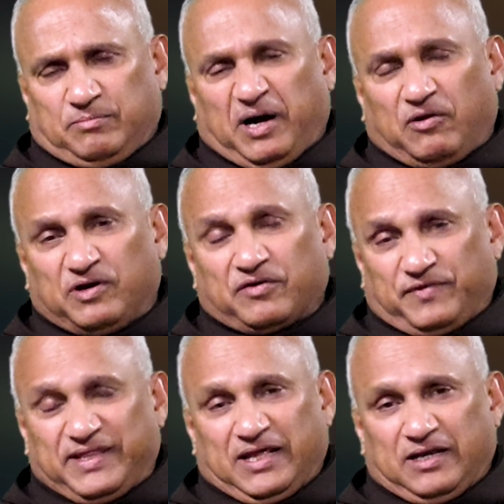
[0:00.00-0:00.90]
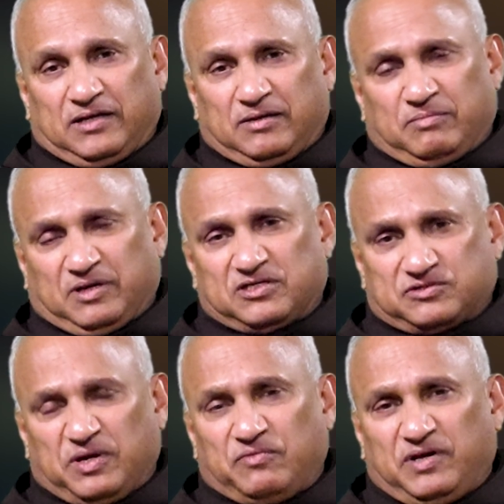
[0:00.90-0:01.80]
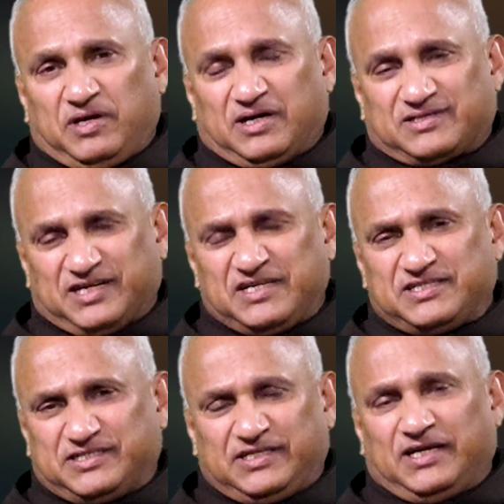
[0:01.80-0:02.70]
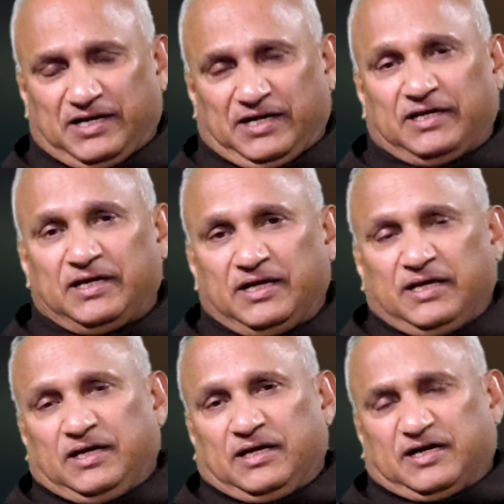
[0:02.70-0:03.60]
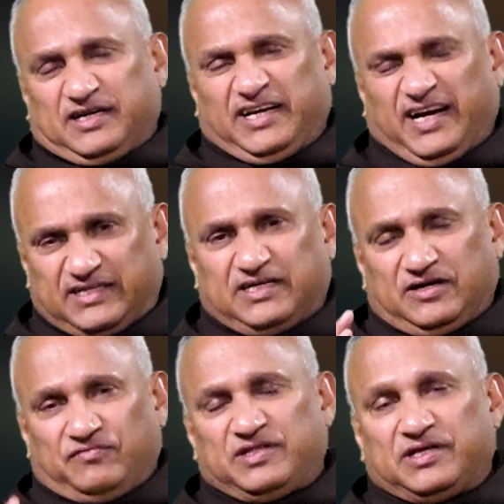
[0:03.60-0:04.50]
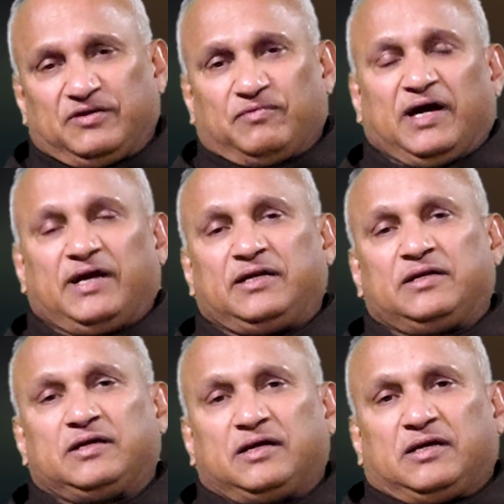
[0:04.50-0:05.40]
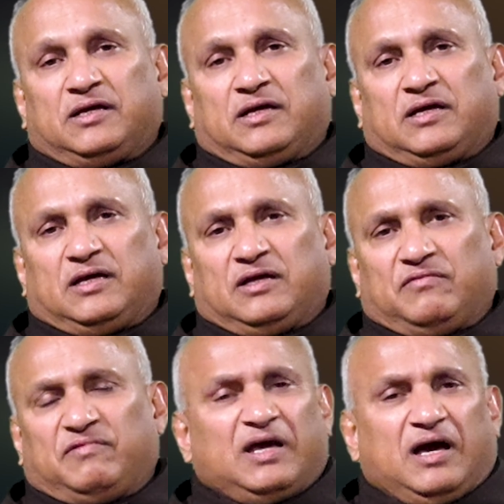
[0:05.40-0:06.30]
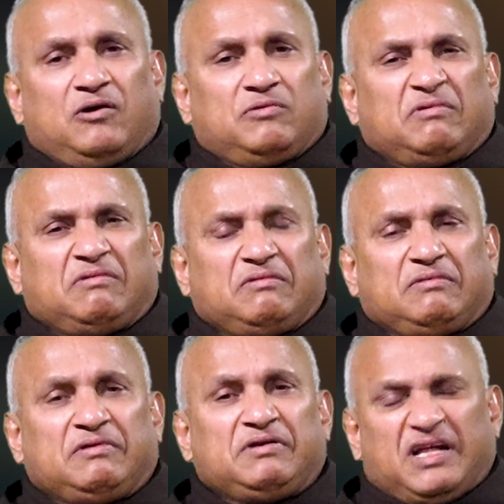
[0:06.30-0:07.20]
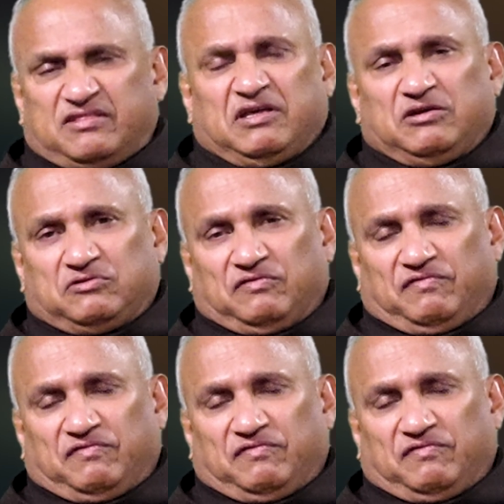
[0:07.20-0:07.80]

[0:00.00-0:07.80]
power within. Because when we are sincerely connected with the divine, we have nothing to